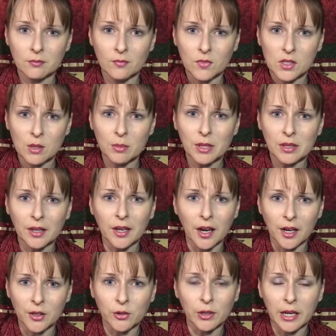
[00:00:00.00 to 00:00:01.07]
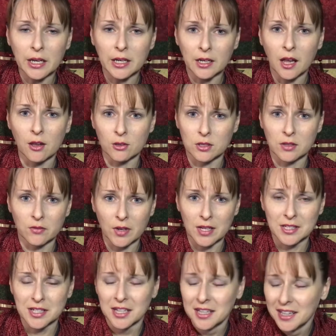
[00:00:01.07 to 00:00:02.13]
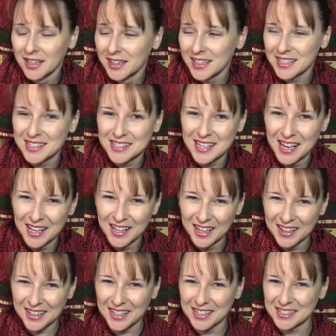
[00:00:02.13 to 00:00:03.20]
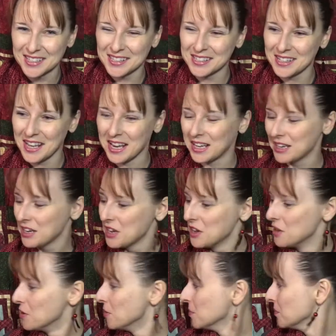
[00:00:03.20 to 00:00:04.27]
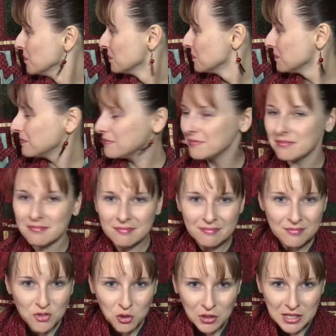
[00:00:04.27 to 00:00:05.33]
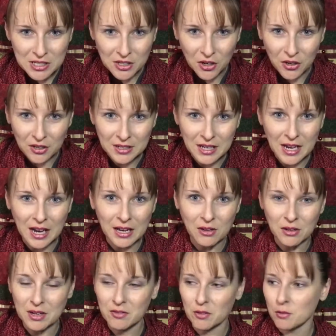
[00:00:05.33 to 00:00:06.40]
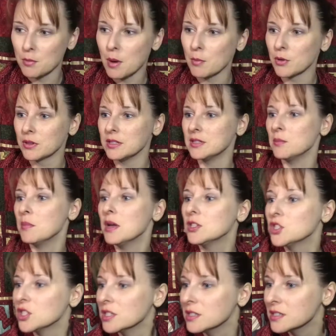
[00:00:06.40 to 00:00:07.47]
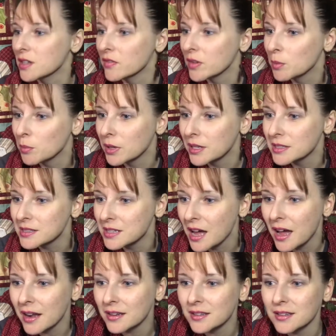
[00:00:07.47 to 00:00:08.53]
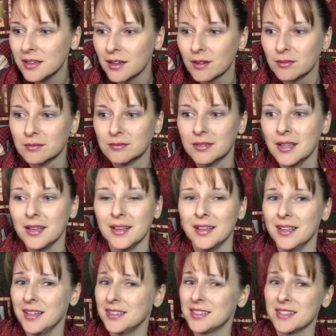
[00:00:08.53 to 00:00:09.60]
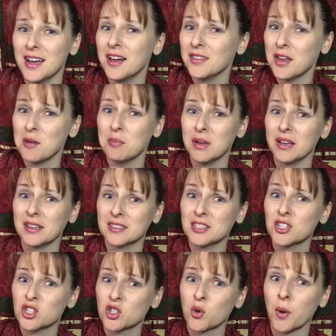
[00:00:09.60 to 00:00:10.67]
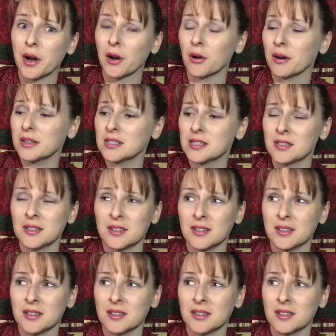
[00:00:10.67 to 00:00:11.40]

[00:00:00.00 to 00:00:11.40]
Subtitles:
something like $180 invested in this. It's like tree skirt. I don't even remember the dimensions of it, but it's not, you know, it's not that big. It's a square. It's,